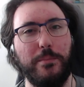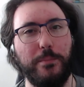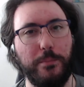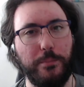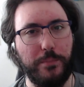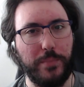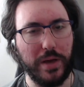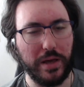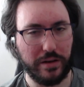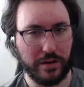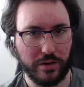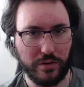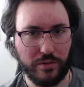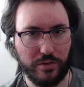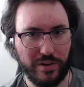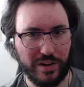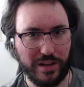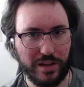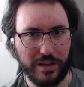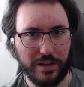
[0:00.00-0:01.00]

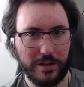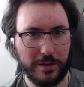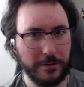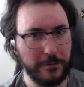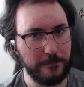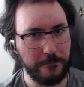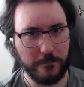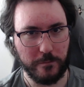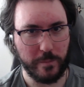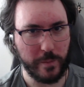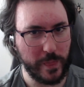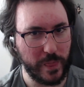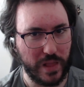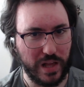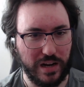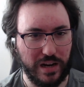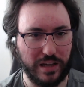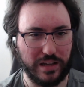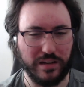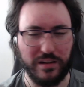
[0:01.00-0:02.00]
bittery,
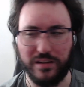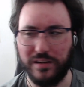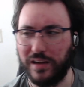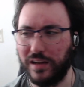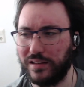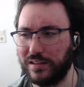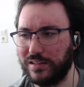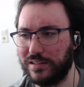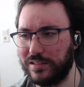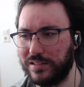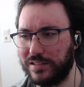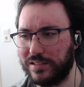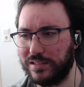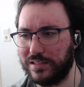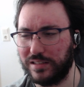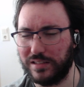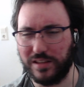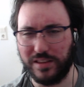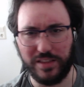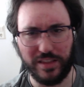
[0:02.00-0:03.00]
like nuts
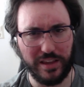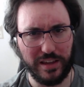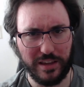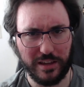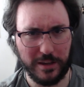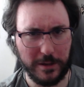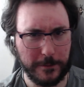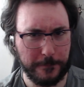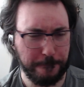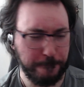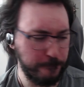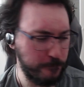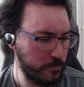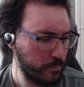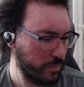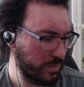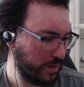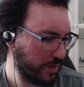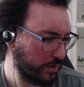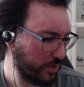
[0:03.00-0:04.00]
thing
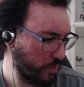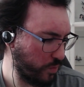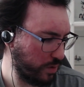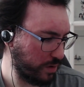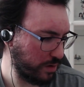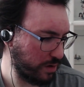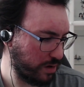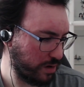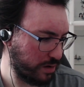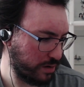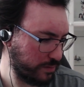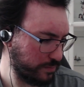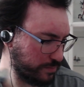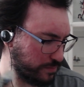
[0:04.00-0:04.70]
going on.